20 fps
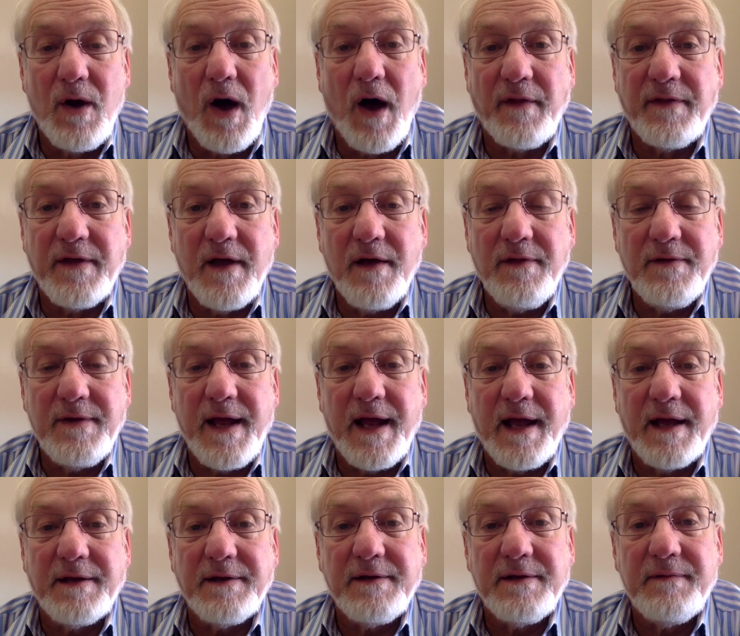On the other
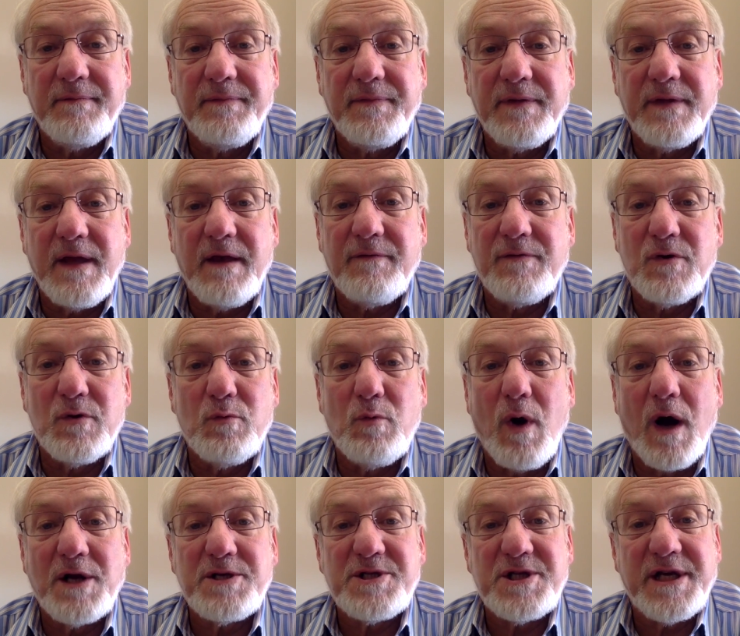hand, if you're
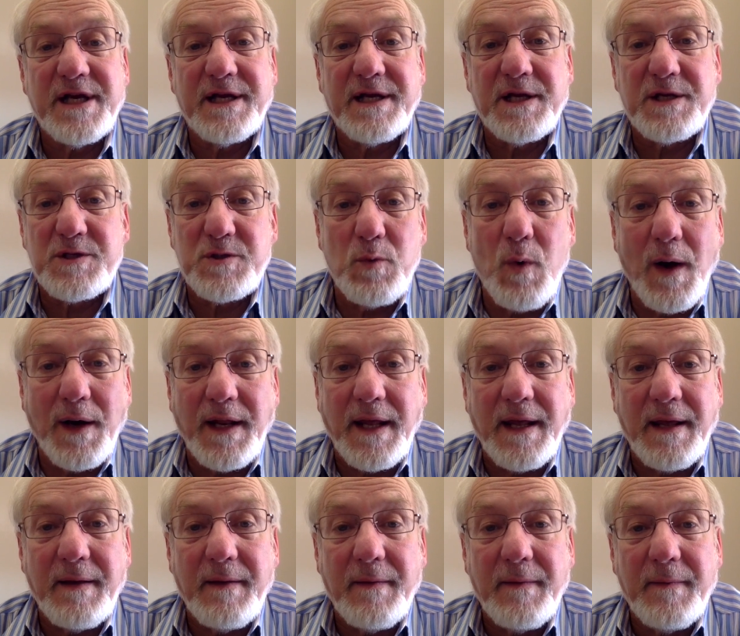watching it at
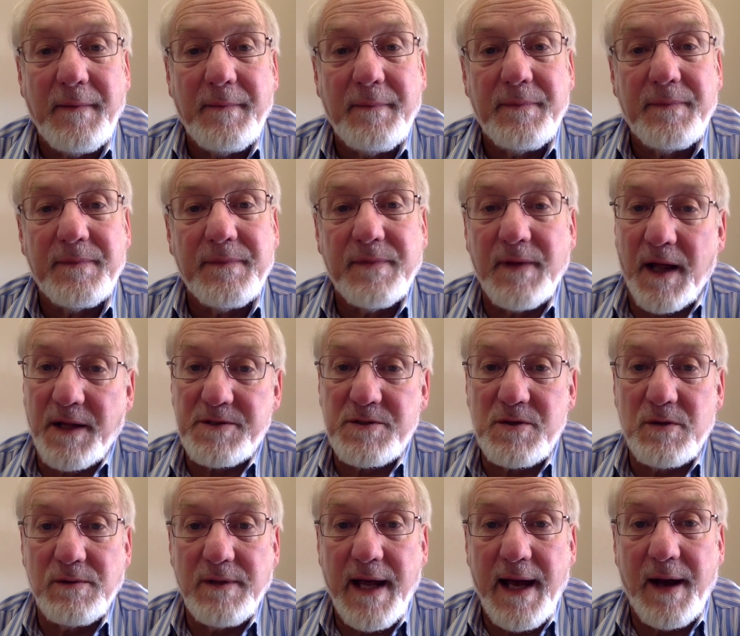20, not
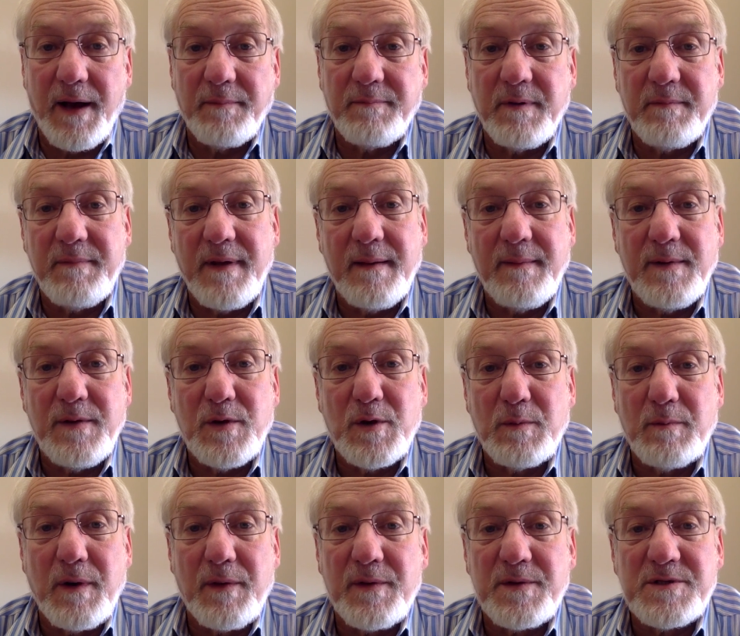so loud, but maybe your
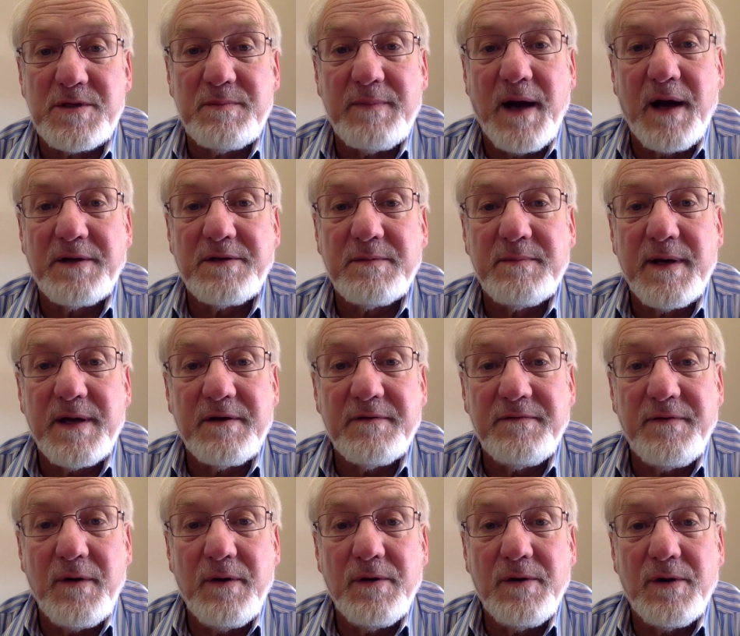mother's about to make a
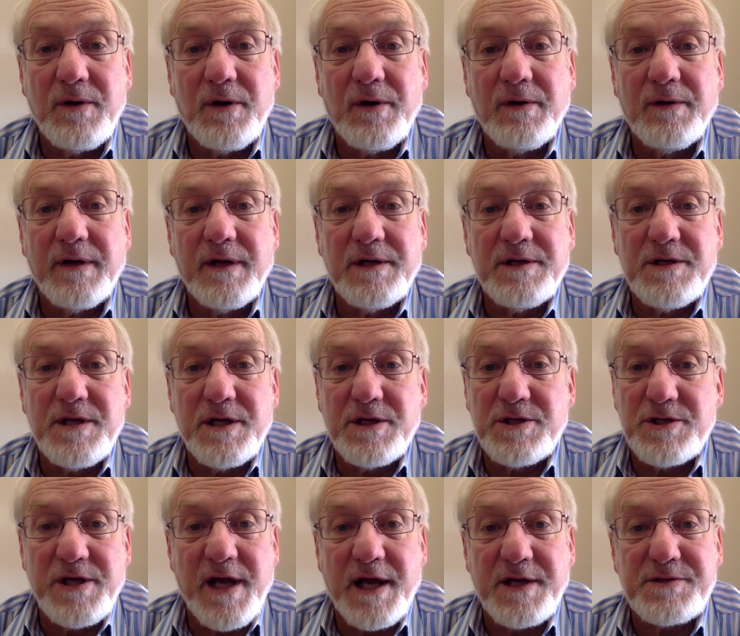phone call and
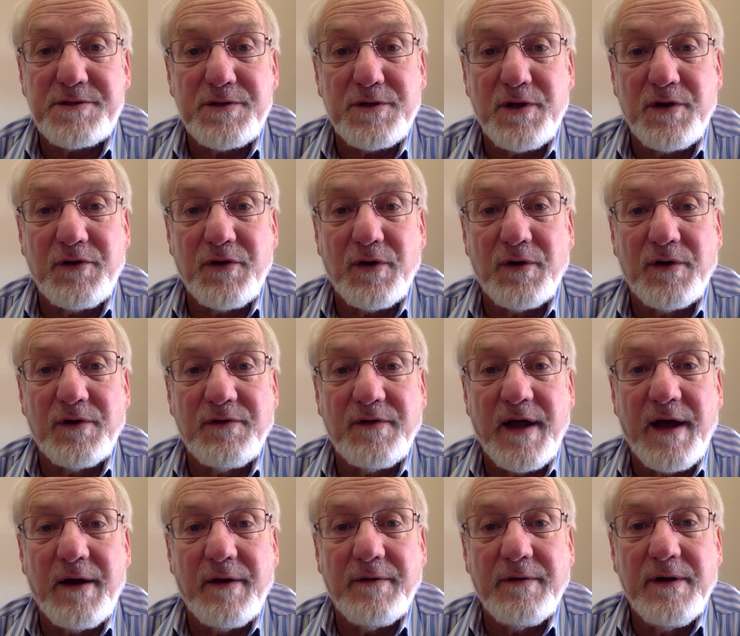she asks you to turn it
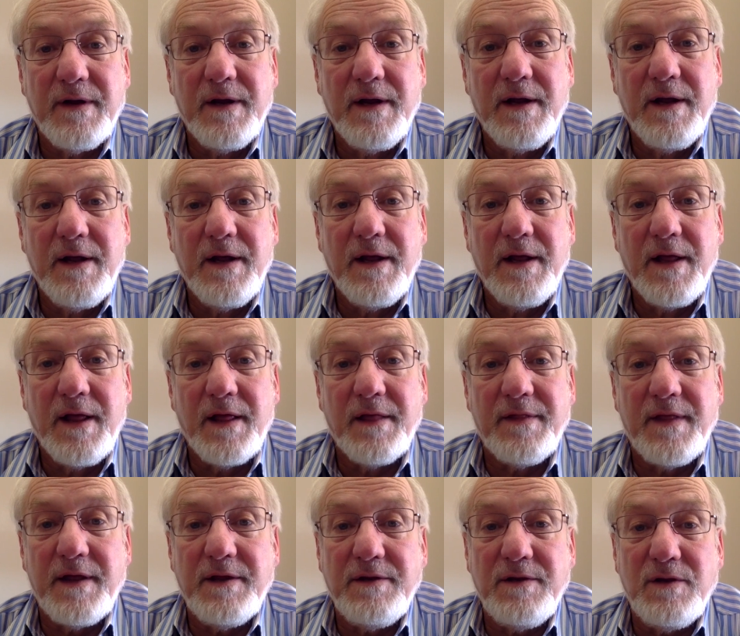down,
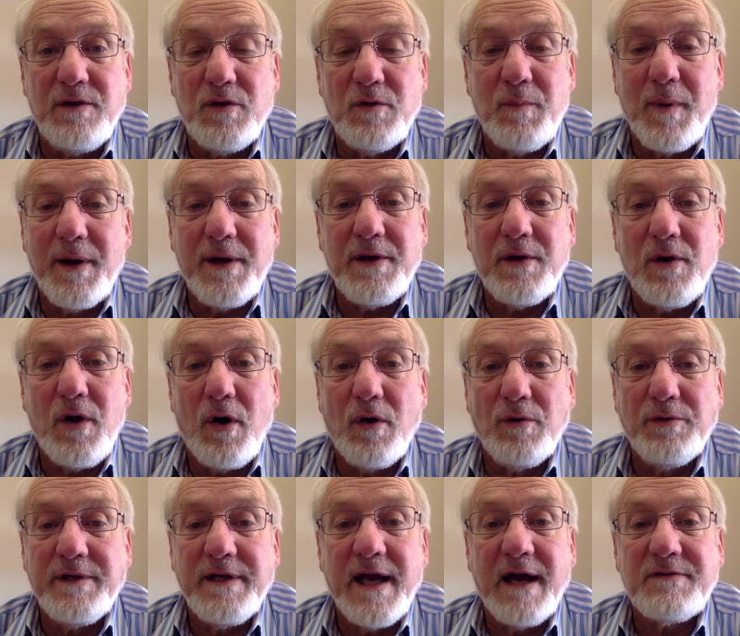then you might
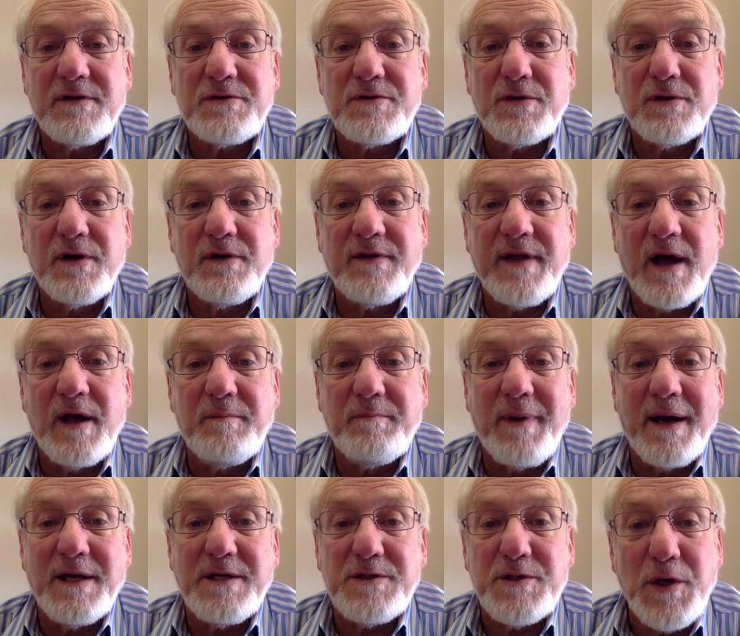only have to turn it down
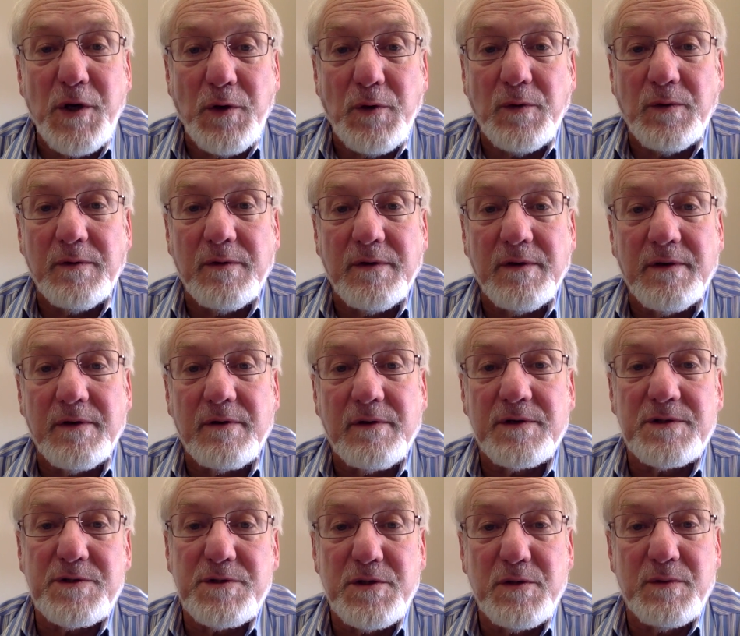by 2,
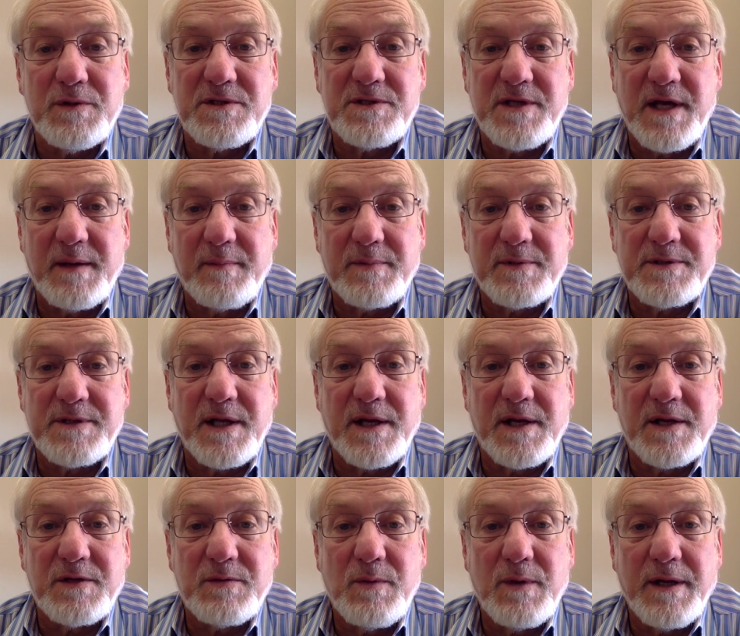because 2 is 10%
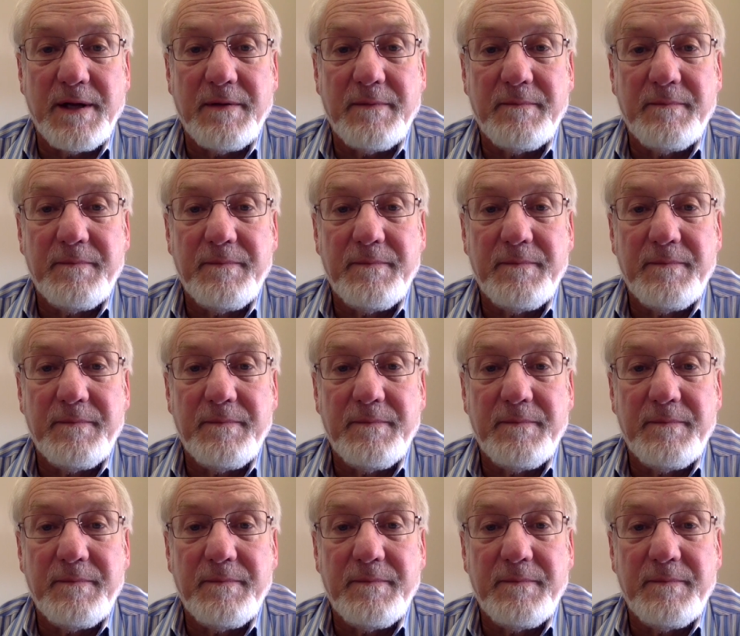of 20.